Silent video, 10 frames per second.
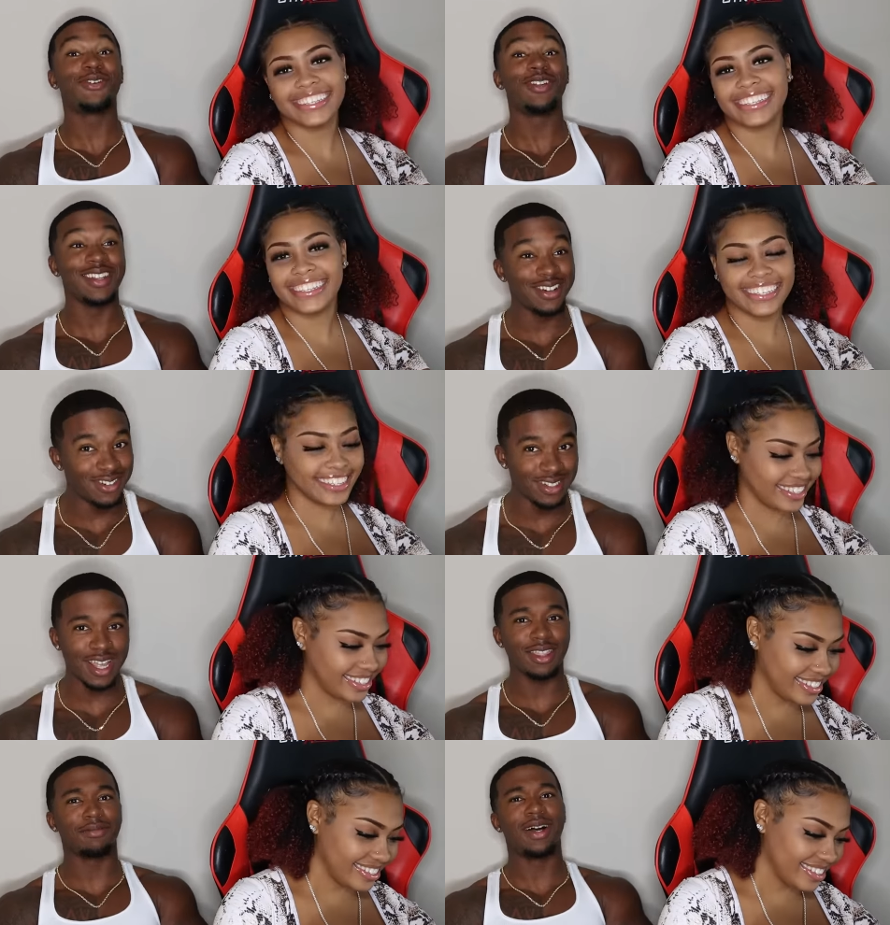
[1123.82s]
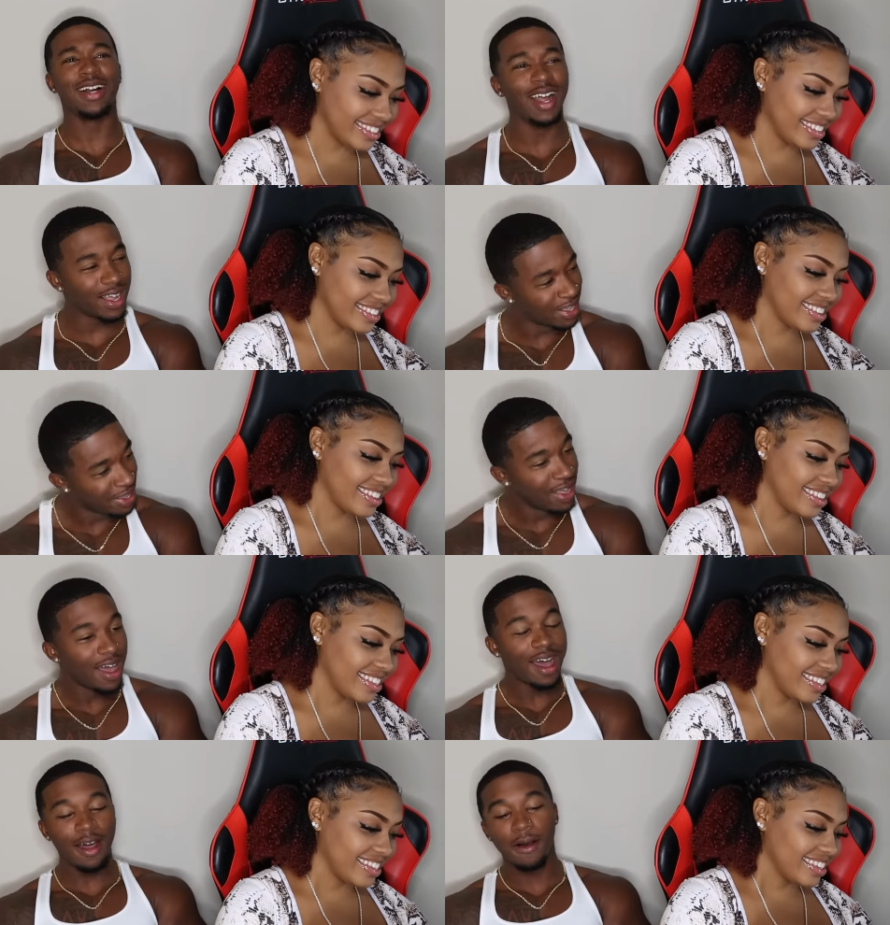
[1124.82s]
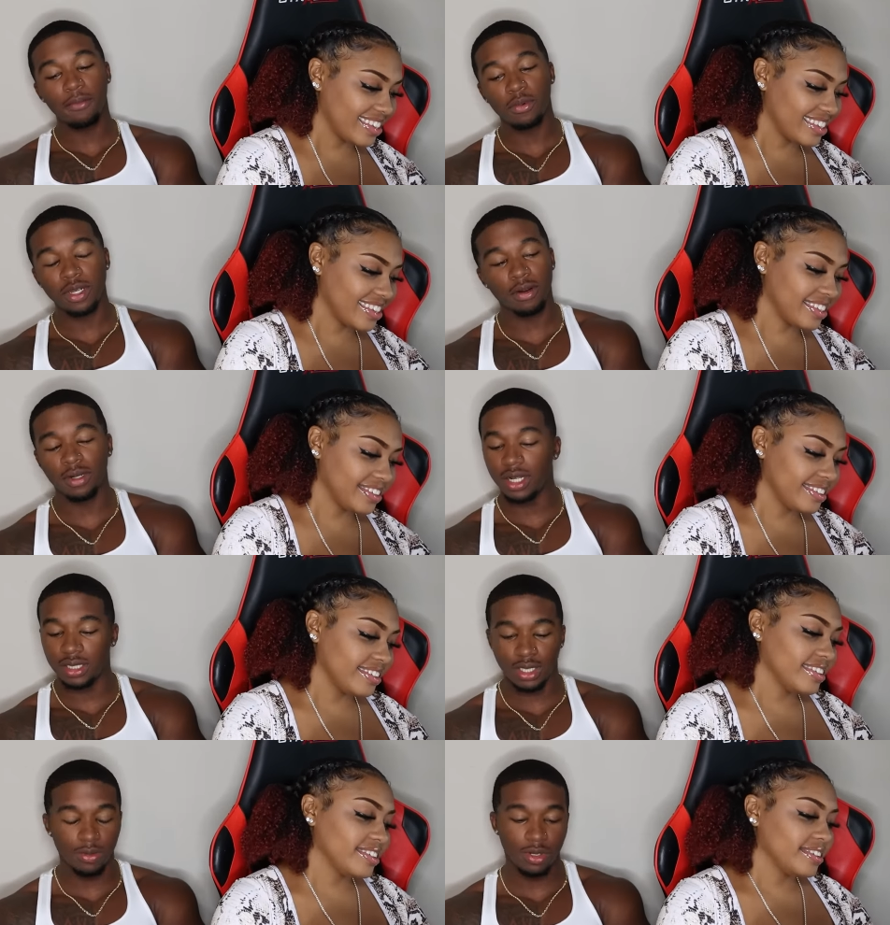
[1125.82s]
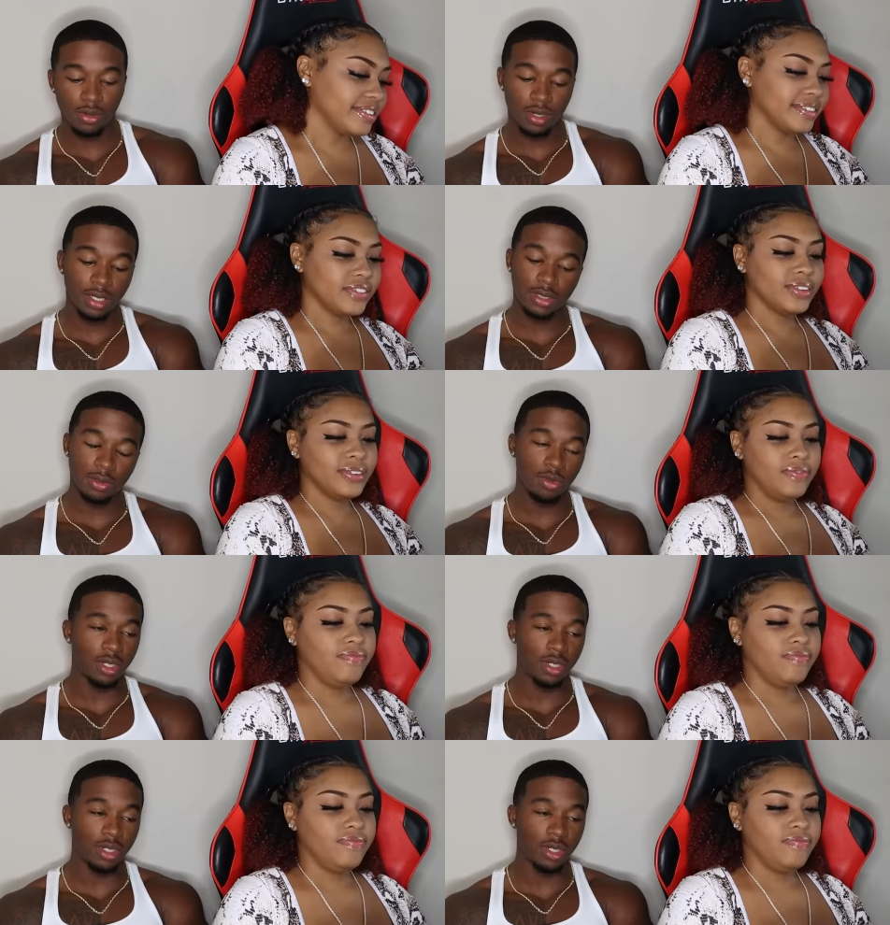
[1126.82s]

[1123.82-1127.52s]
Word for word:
Speaker 1: recorded your own death, my guy. Um, we know what Destiny would do. Destiny